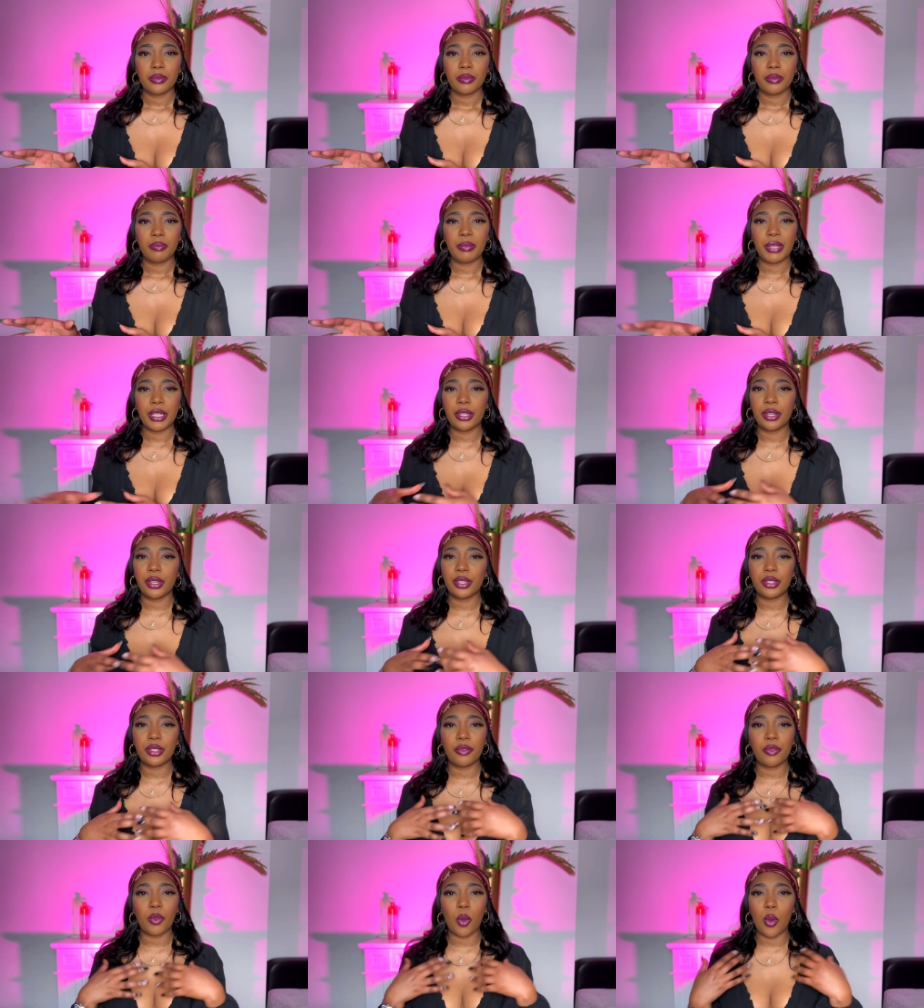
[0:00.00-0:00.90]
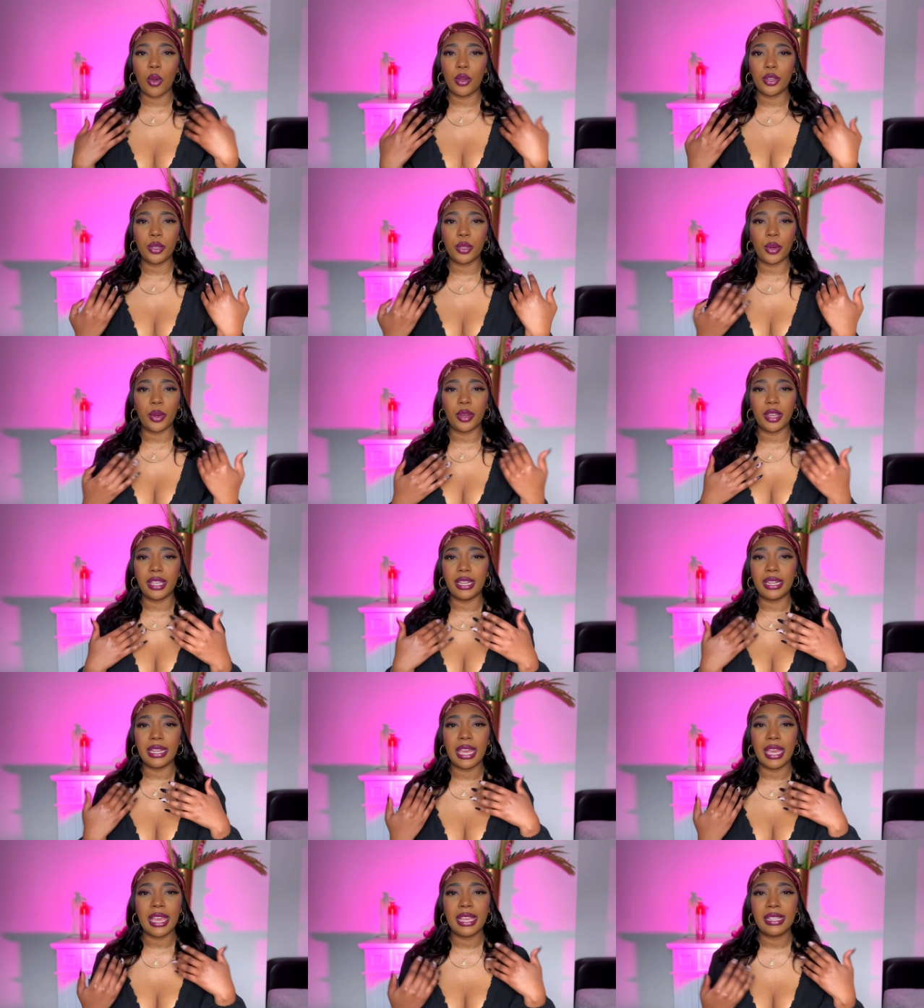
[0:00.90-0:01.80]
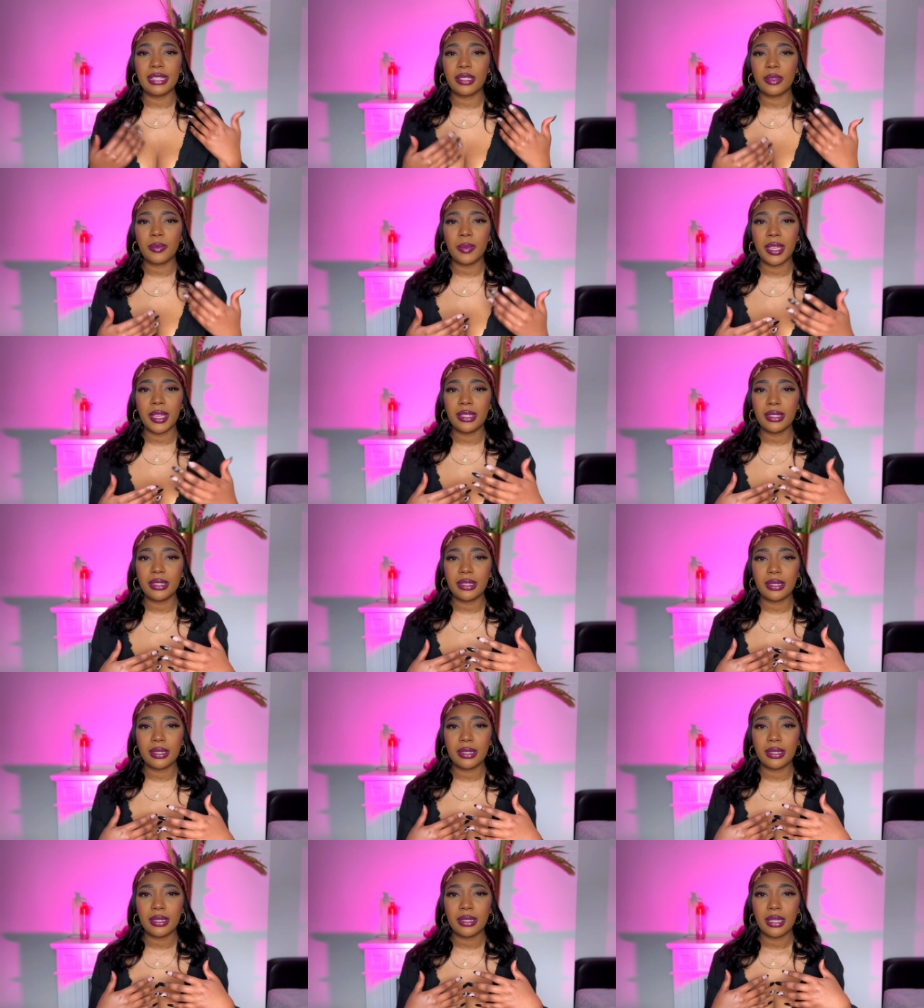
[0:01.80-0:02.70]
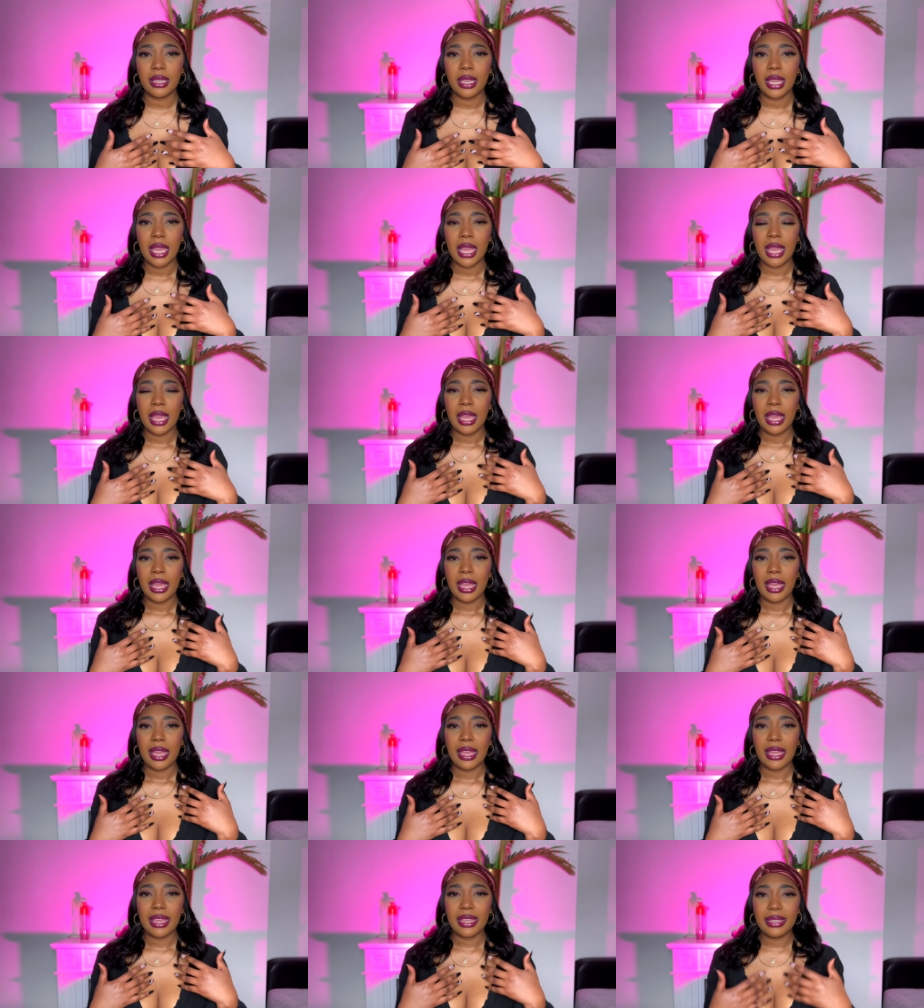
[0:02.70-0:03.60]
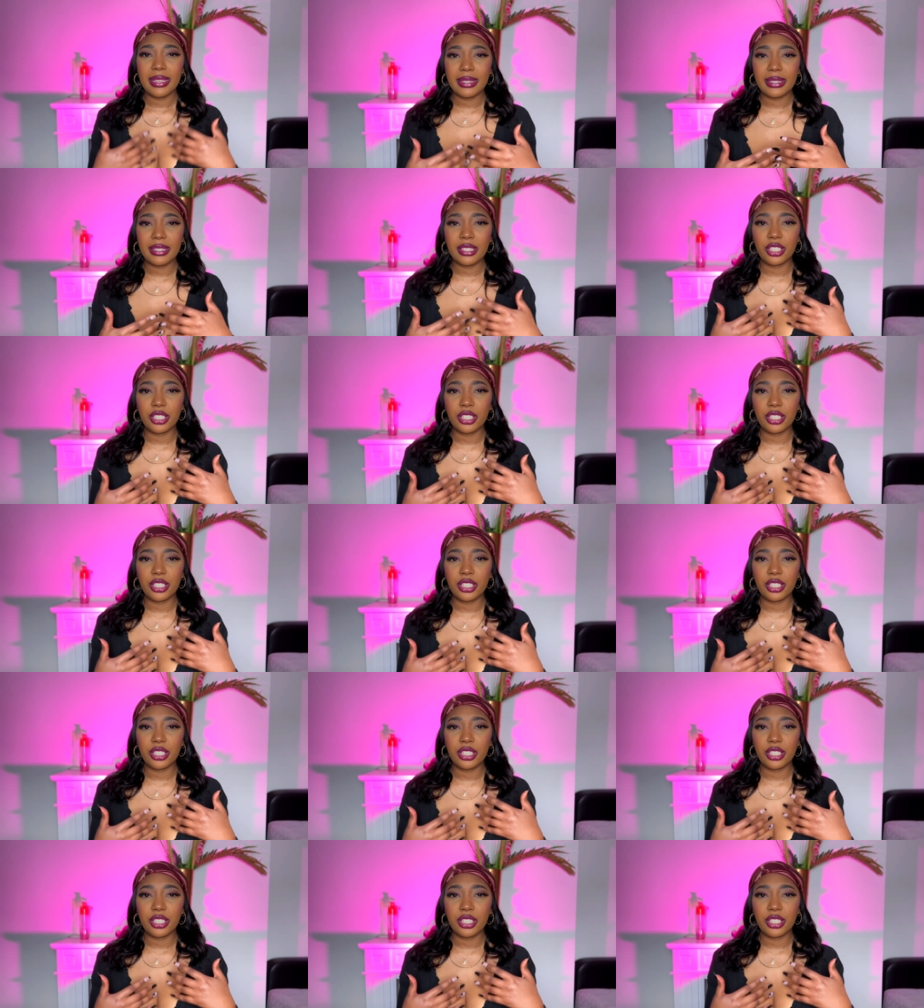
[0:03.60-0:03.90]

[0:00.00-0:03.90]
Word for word: because of all your enhancements is